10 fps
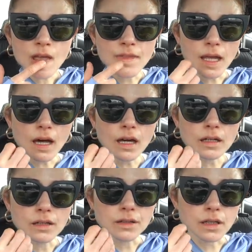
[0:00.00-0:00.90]
they kind
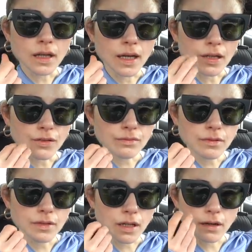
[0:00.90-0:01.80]
of look like
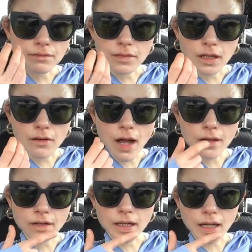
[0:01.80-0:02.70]
they're they're
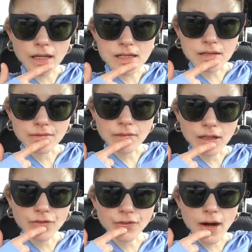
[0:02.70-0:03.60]
hyaluronic acid
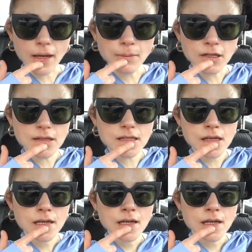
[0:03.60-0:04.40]
like fragments